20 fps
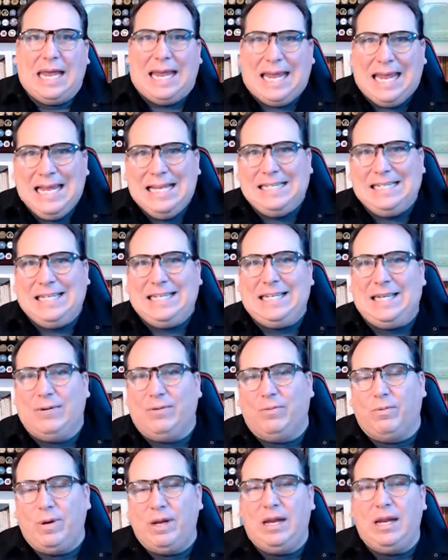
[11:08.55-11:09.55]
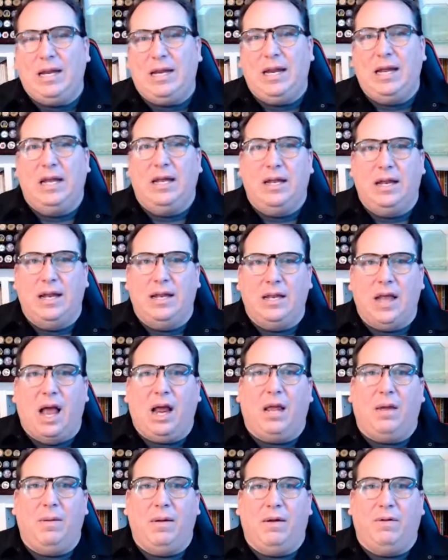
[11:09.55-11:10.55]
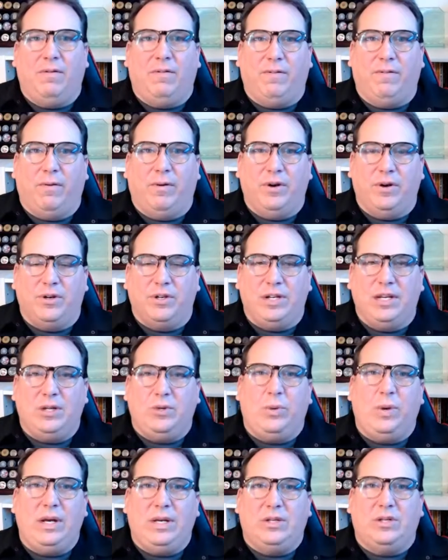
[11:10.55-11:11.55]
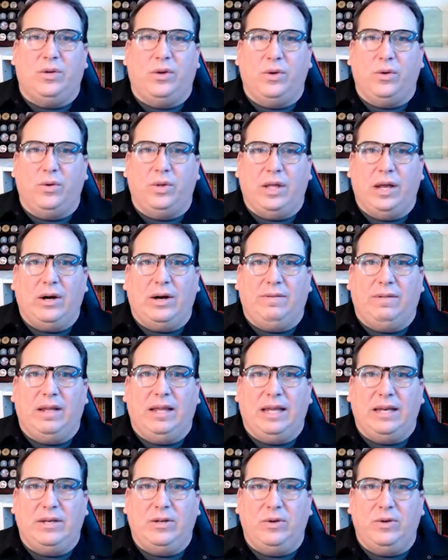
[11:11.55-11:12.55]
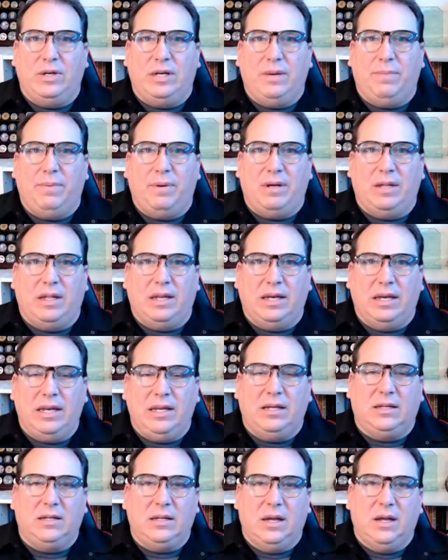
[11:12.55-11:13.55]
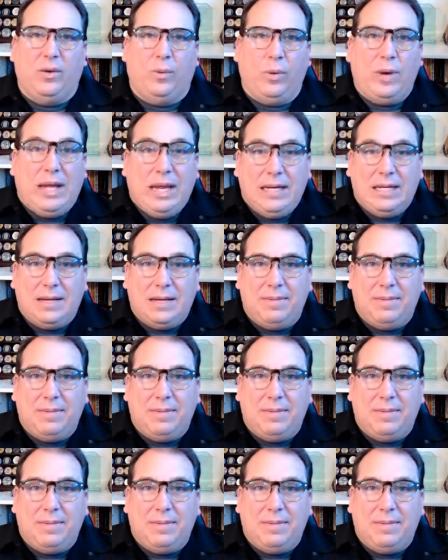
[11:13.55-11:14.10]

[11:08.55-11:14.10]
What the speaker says: easy to read document for your C-suite, so they don't have to get too deep into the weeds.